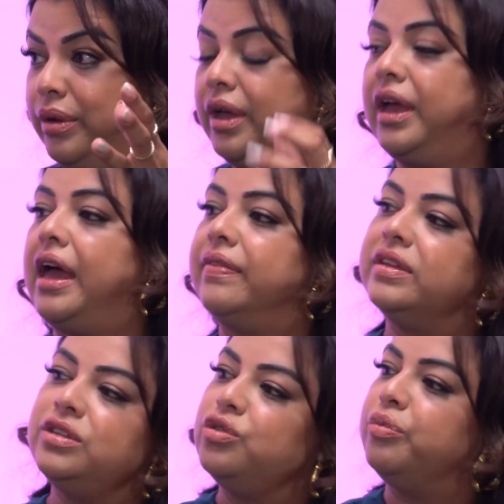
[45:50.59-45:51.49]
Right. And
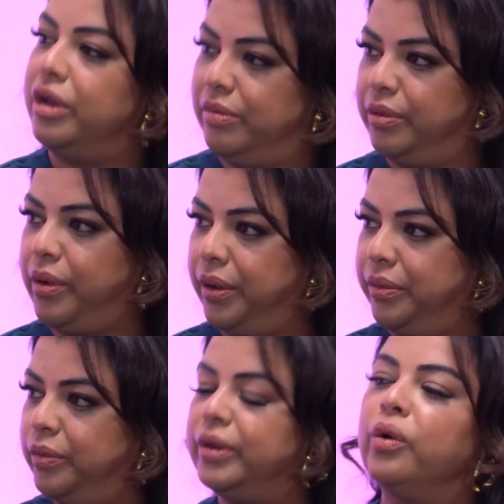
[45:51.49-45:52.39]
this is your premium quote.
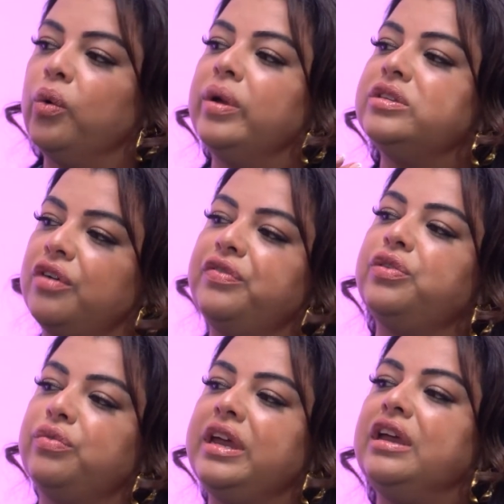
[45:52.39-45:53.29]
We right. always offer
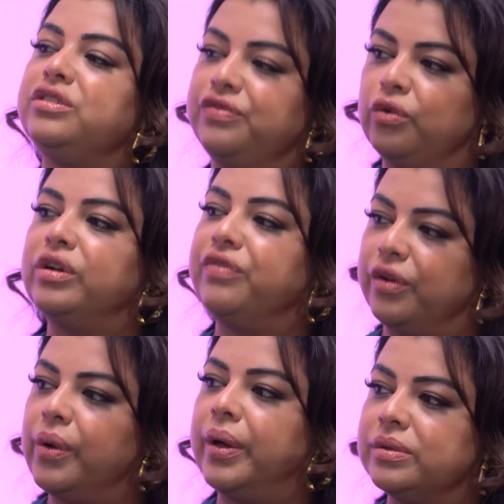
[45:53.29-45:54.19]
three to four
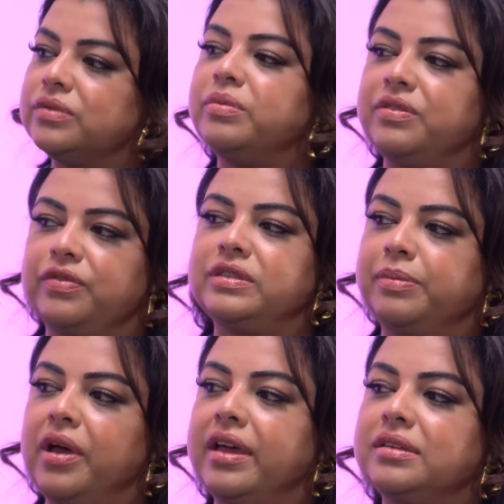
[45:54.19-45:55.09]
different quotes from different right.
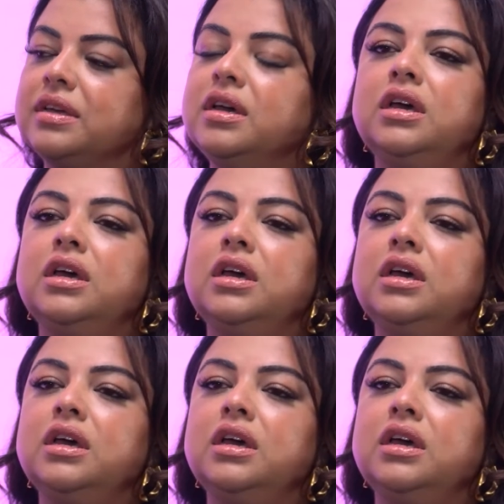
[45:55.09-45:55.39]
suppliers.